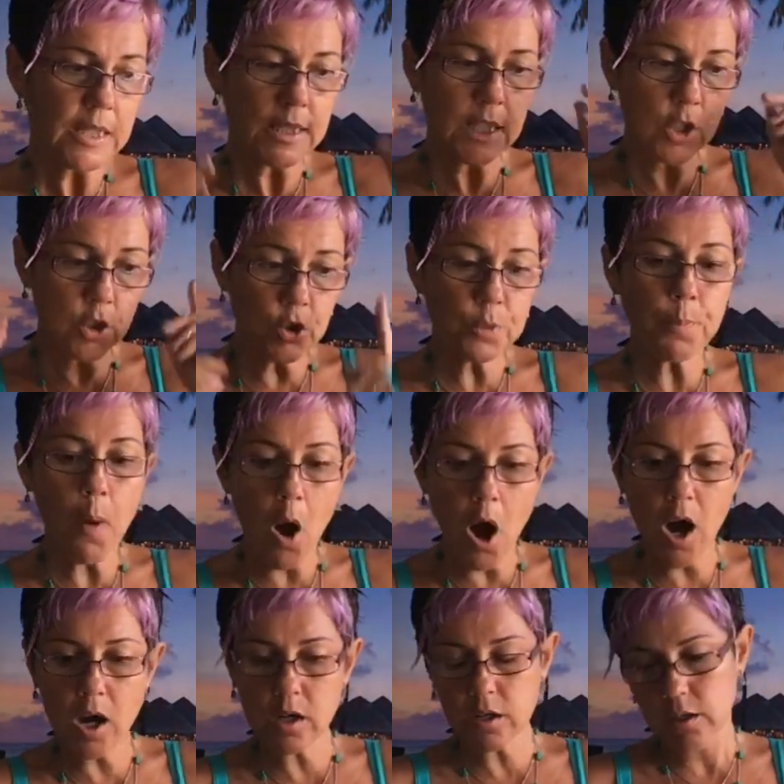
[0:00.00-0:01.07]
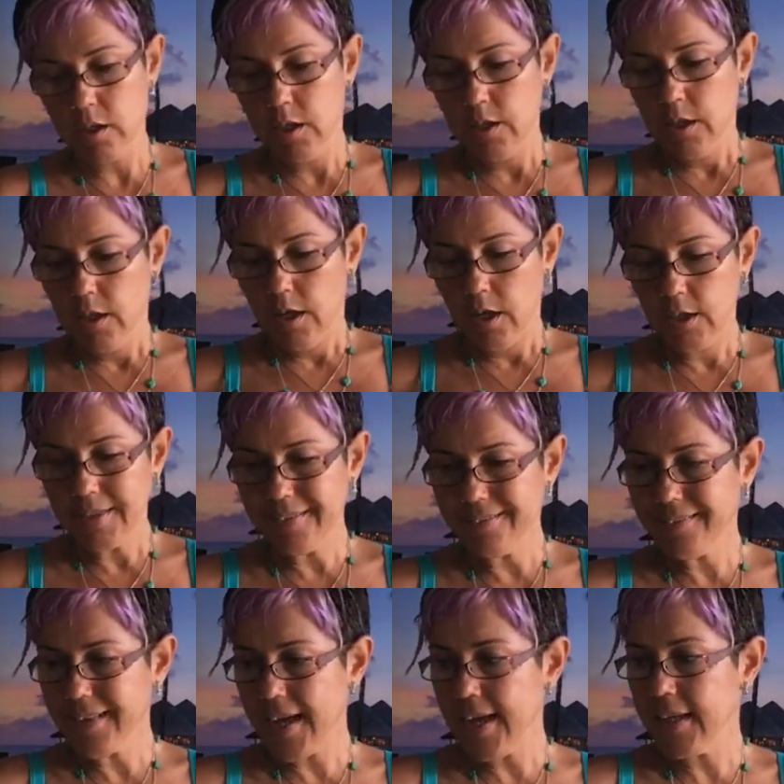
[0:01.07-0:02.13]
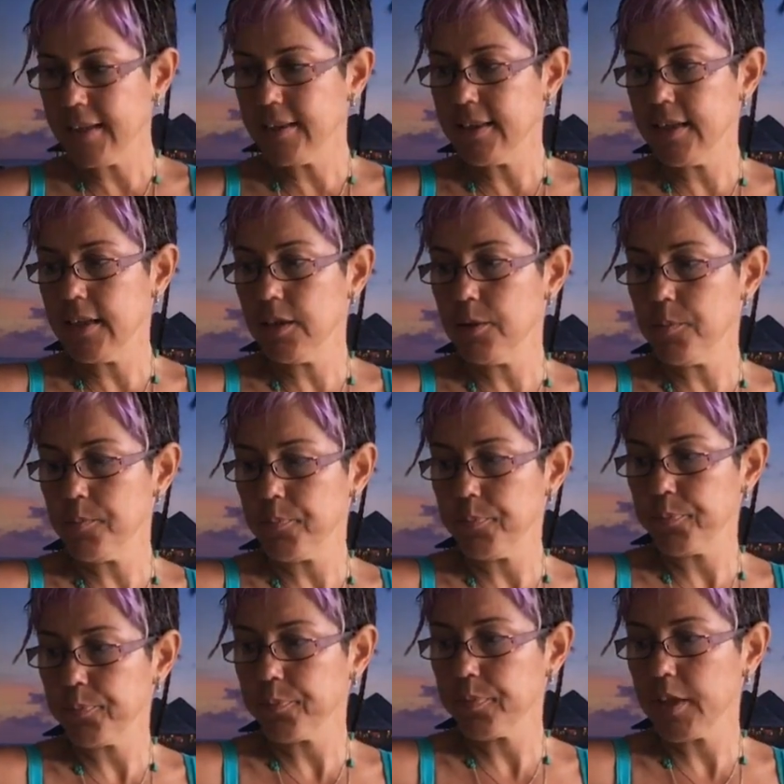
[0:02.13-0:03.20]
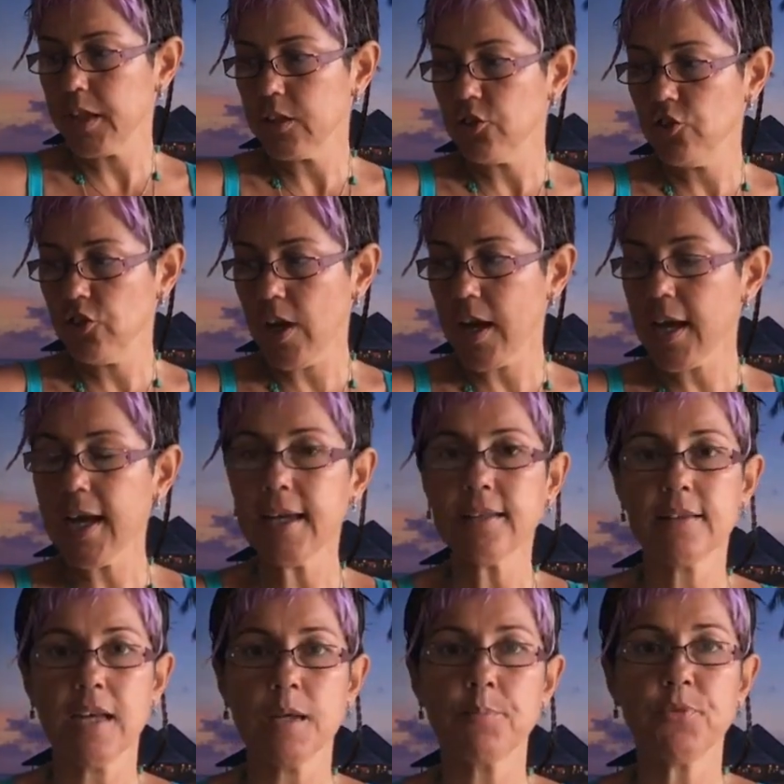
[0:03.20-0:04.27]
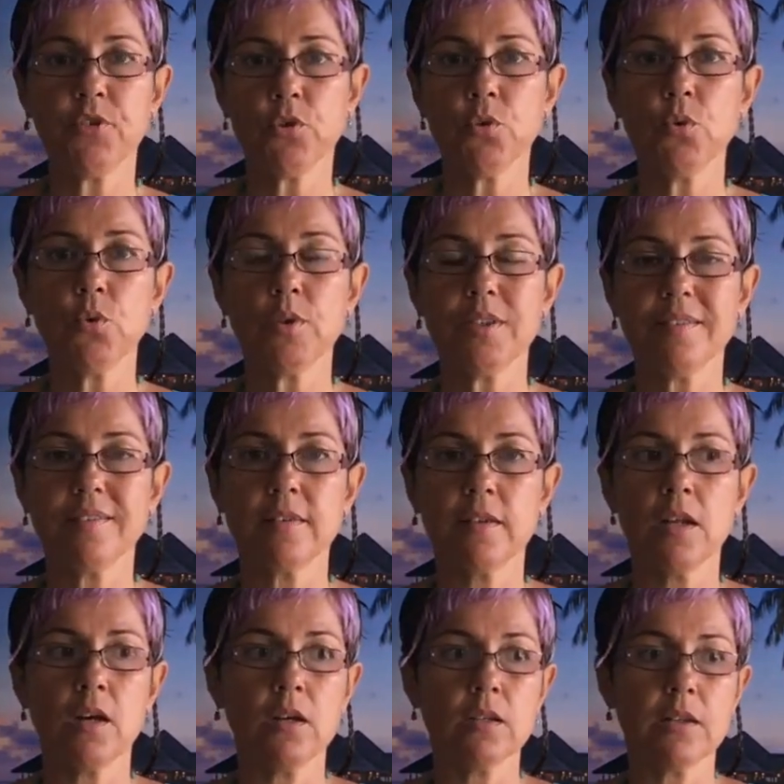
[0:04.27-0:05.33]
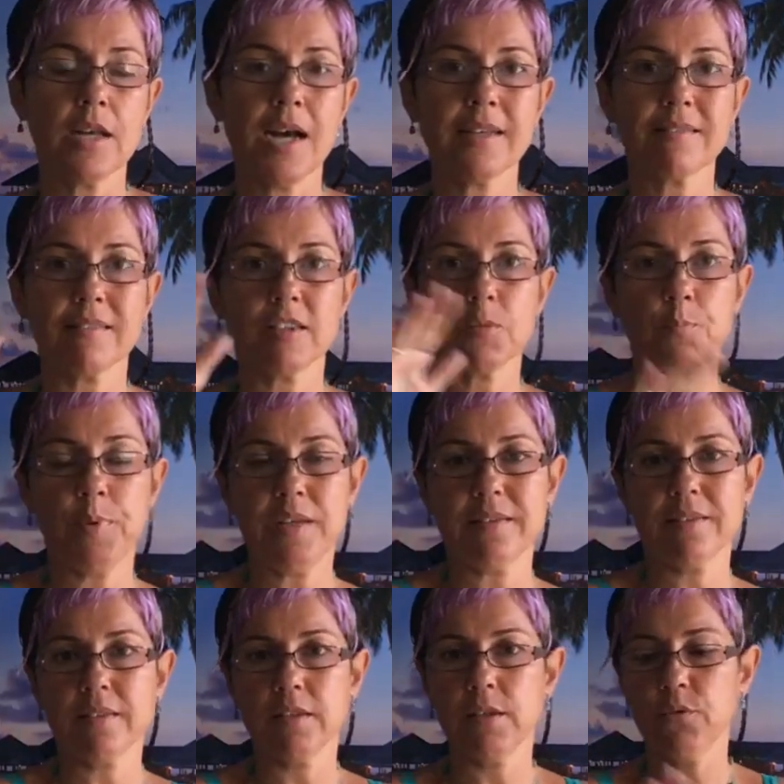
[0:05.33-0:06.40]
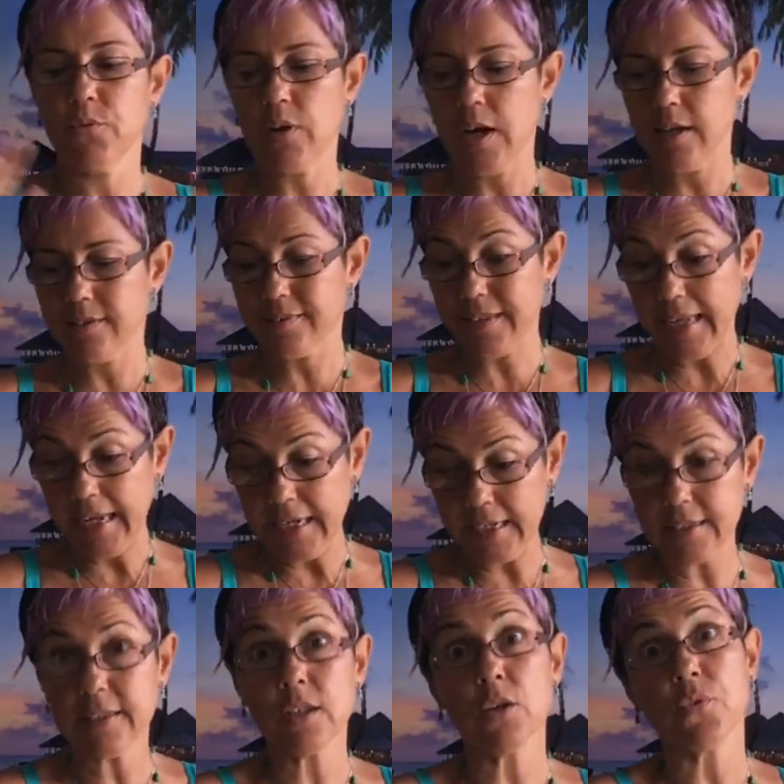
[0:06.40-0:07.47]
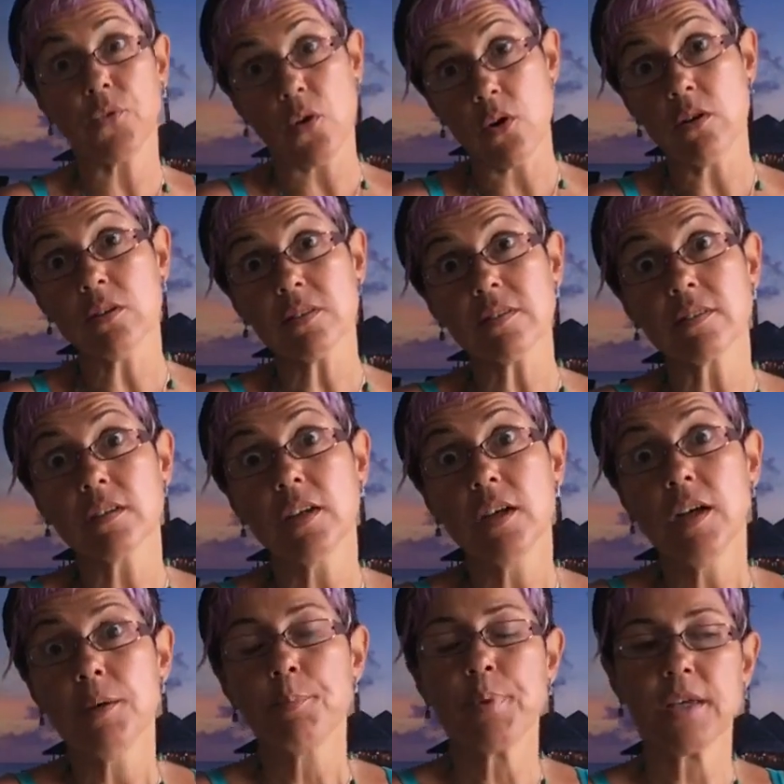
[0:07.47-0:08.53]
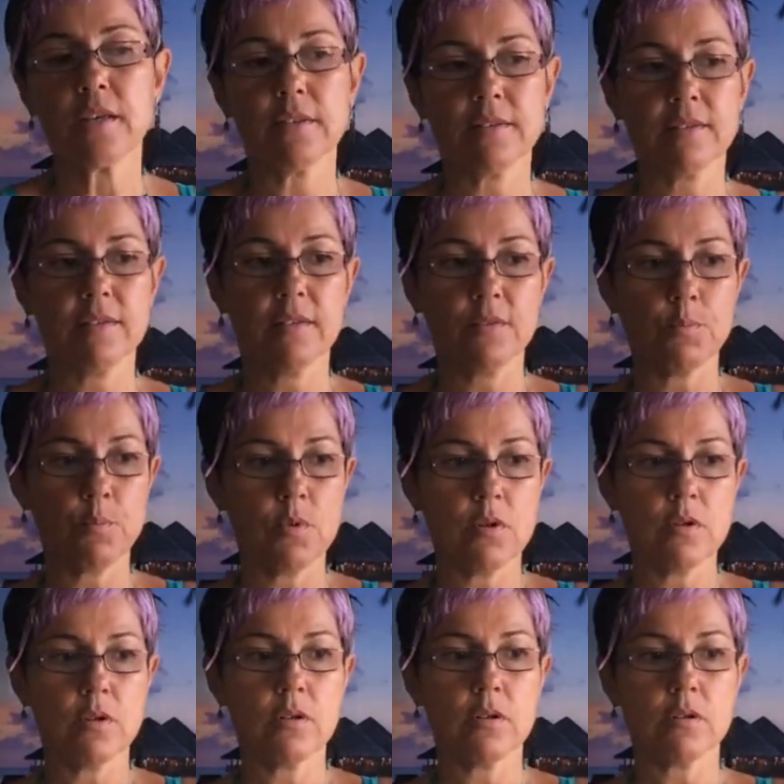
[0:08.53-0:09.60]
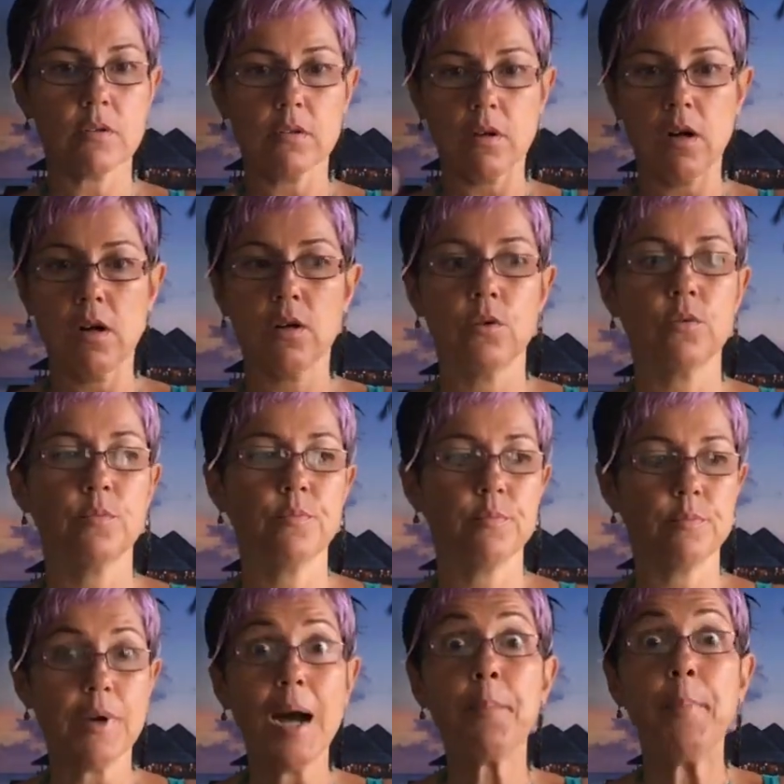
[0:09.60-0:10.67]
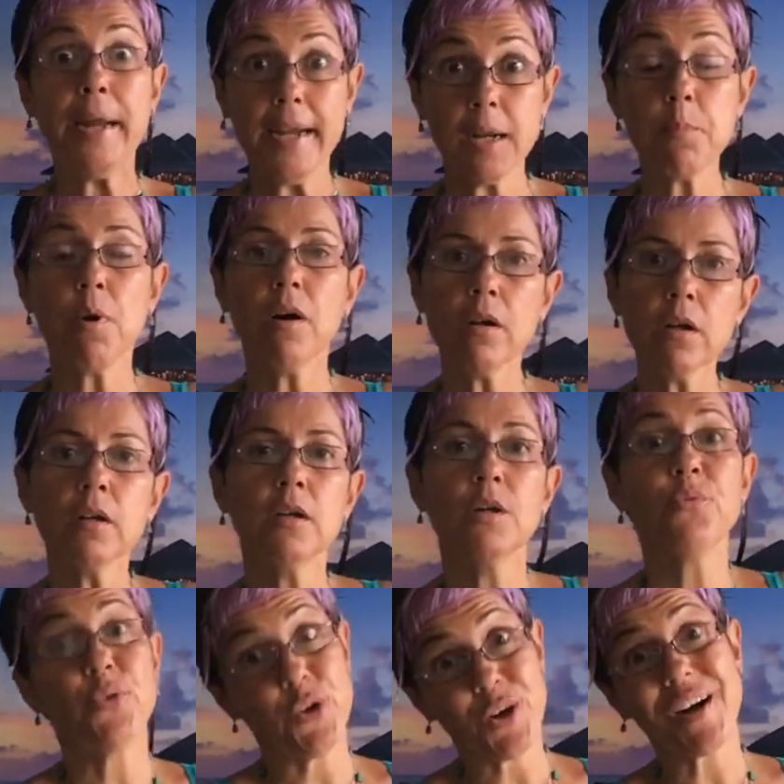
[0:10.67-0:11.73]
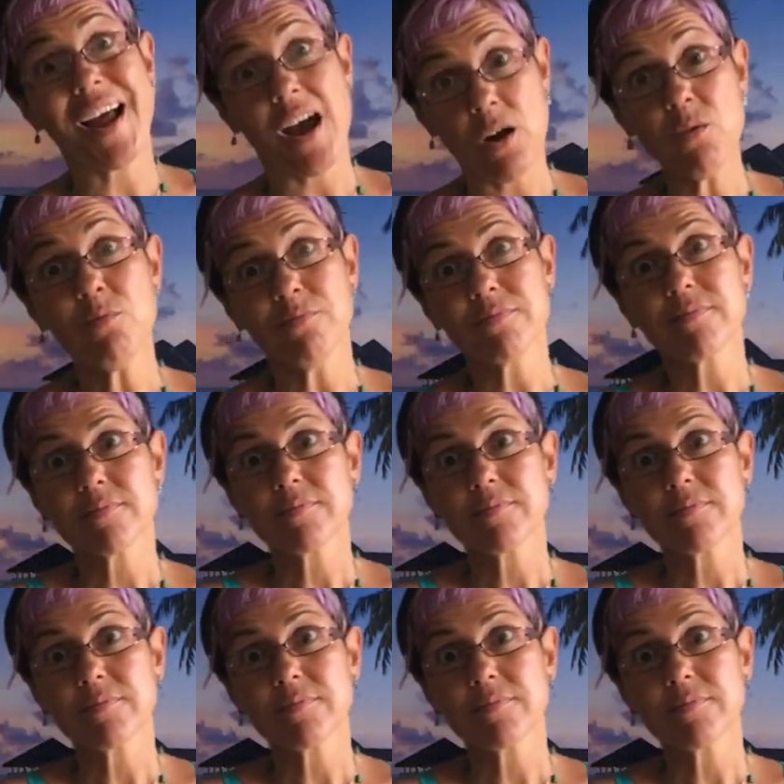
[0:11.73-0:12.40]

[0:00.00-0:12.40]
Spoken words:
The good part is that the Shungite Type 2 is not as expensive as Elite, of course, because it's more available for now.